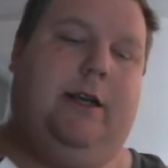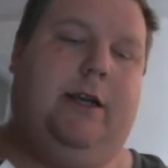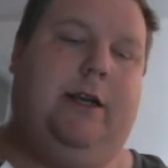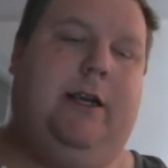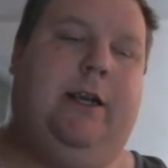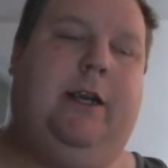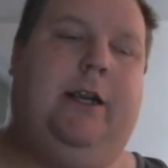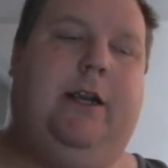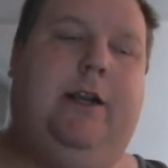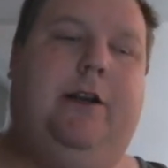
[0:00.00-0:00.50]

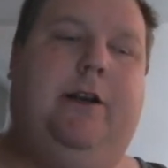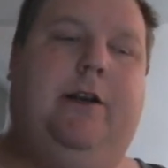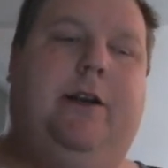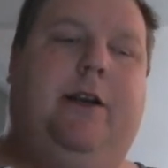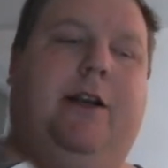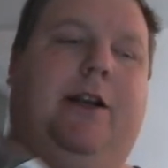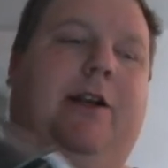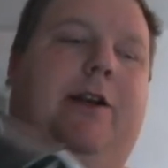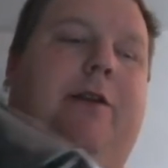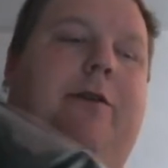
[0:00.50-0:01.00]
And I
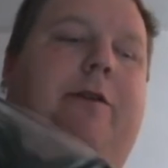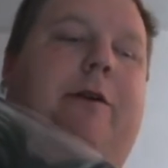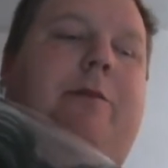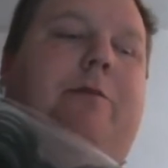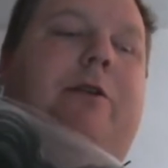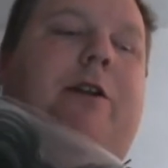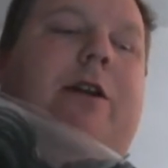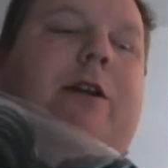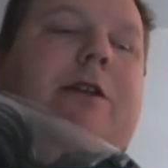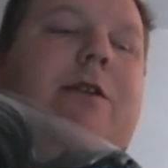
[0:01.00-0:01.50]
need to
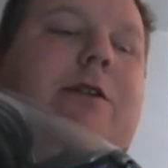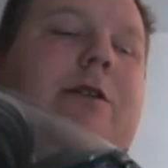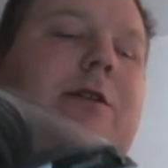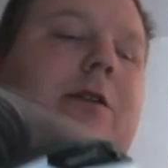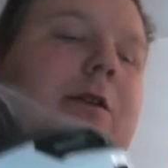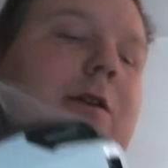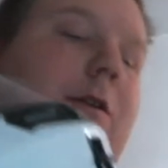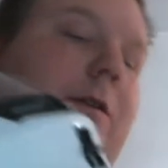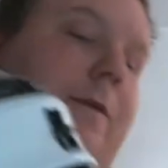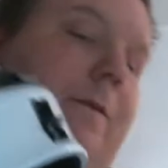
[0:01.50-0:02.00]
replace.
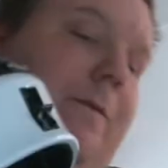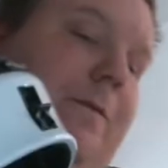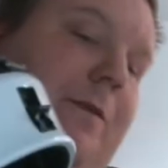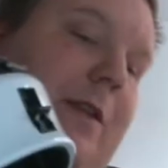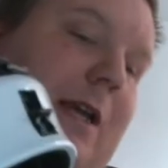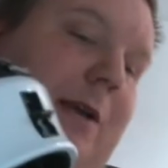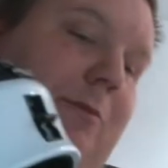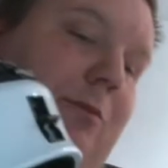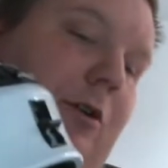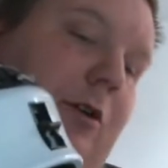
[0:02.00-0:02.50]

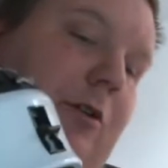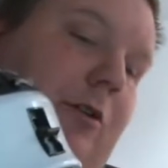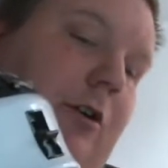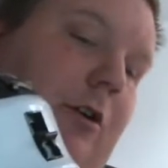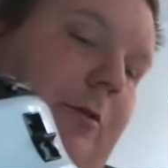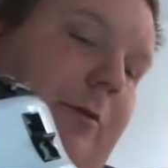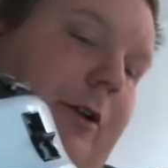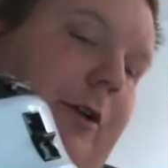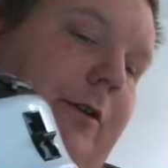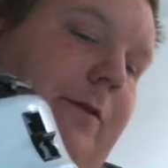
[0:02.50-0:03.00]
That broke
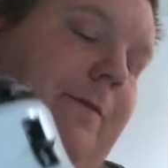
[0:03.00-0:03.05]
on me.